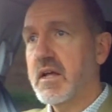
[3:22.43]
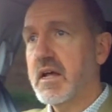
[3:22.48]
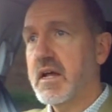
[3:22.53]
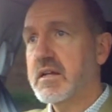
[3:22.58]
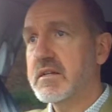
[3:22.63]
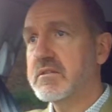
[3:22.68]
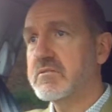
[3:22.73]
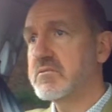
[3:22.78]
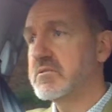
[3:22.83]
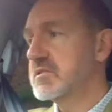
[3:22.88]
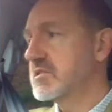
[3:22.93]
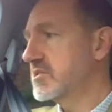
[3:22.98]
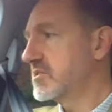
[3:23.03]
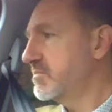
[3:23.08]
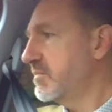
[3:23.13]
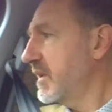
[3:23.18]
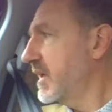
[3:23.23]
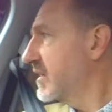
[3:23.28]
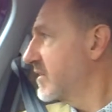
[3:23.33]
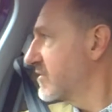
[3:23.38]
and it will
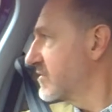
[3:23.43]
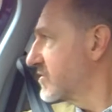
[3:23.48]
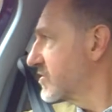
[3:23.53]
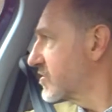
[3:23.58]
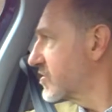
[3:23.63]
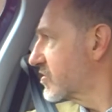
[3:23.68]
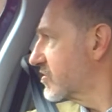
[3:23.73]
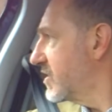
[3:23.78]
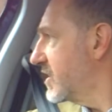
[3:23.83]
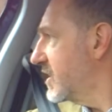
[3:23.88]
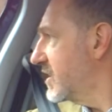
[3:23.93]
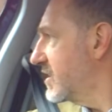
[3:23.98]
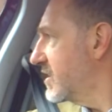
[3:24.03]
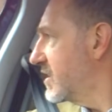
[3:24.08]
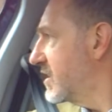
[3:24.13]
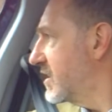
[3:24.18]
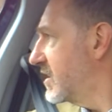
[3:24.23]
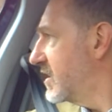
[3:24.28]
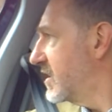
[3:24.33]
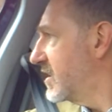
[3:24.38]
display on screen
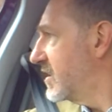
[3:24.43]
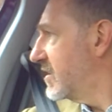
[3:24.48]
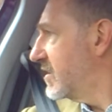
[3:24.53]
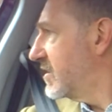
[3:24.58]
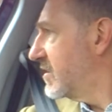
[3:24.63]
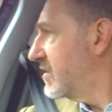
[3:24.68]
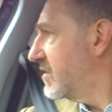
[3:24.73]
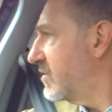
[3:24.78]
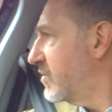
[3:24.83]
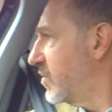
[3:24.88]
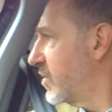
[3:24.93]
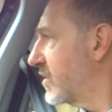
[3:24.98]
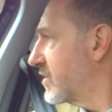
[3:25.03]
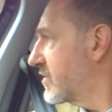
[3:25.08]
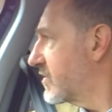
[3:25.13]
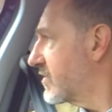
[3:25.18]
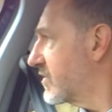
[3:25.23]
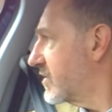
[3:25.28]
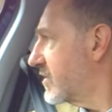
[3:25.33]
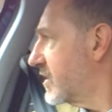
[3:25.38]

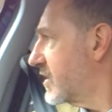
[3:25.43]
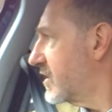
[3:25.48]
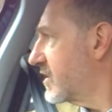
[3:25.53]
what